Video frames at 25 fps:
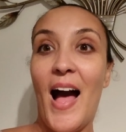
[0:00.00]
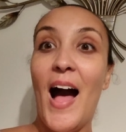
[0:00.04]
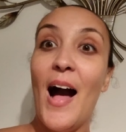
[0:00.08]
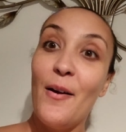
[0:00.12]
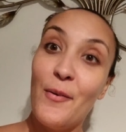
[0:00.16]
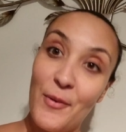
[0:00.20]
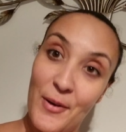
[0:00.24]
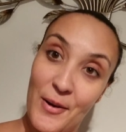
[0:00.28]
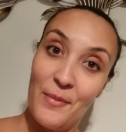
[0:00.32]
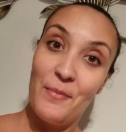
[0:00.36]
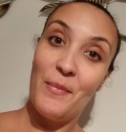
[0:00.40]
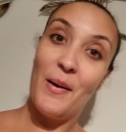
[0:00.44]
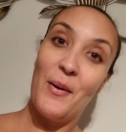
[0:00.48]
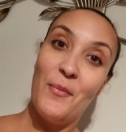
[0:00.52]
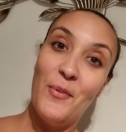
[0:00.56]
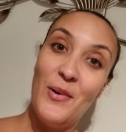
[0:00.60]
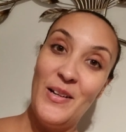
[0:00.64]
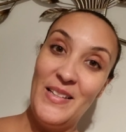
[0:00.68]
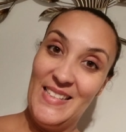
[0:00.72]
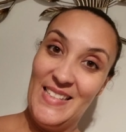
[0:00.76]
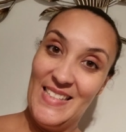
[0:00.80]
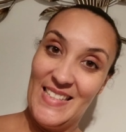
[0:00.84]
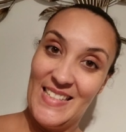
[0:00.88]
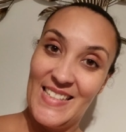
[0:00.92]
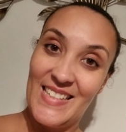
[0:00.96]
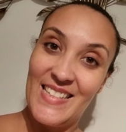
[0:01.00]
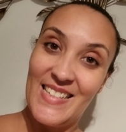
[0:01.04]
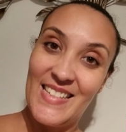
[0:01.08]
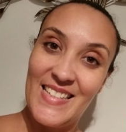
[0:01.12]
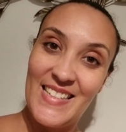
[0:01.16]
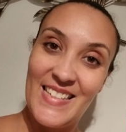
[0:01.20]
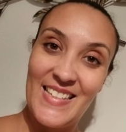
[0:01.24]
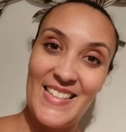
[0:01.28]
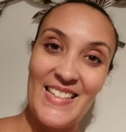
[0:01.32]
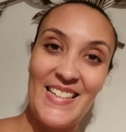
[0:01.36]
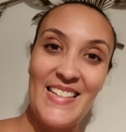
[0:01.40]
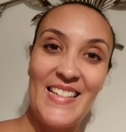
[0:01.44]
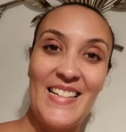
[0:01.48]
outcome I wanted.
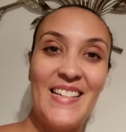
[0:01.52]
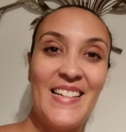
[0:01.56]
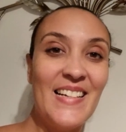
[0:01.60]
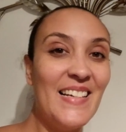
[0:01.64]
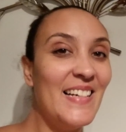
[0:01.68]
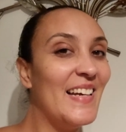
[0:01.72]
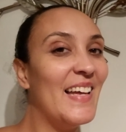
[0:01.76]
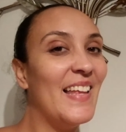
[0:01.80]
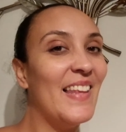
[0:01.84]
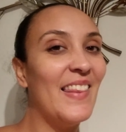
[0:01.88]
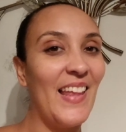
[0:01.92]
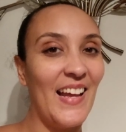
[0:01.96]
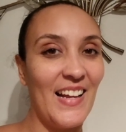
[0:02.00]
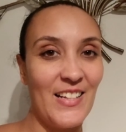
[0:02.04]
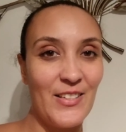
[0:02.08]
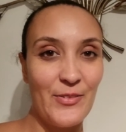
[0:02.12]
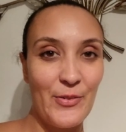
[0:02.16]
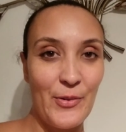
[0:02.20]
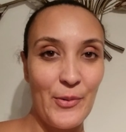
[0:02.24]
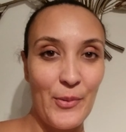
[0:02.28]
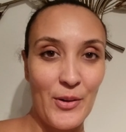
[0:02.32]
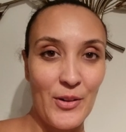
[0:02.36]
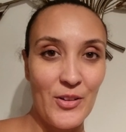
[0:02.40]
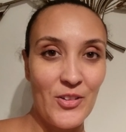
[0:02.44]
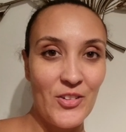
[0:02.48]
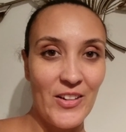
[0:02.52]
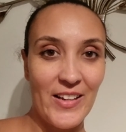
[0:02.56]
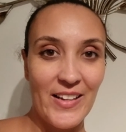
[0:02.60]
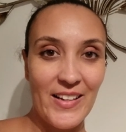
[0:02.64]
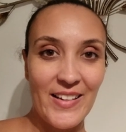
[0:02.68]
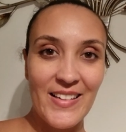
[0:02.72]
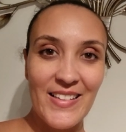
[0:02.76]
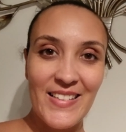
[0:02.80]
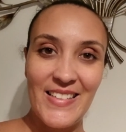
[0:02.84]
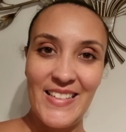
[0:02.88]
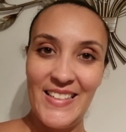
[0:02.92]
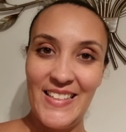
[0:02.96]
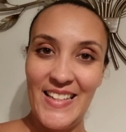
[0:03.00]
Thanks for watching.
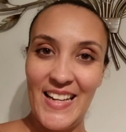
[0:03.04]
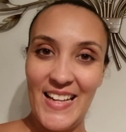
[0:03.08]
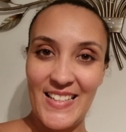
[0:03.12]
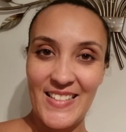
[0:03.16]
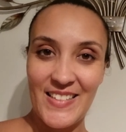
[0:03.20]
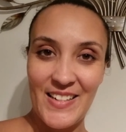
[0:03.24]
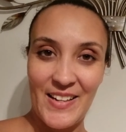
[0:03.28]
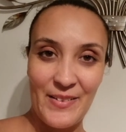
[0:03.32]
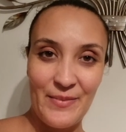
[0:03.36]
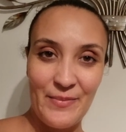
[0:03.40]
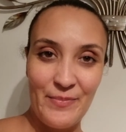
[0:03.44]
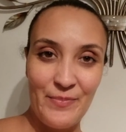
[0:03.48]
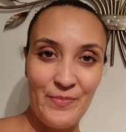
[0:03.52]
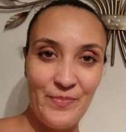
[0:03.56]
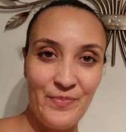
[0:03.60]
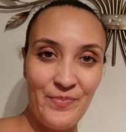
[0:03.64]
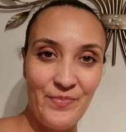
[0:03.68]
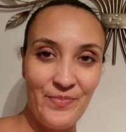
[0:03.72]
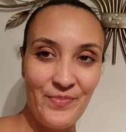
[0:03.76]
See you next time.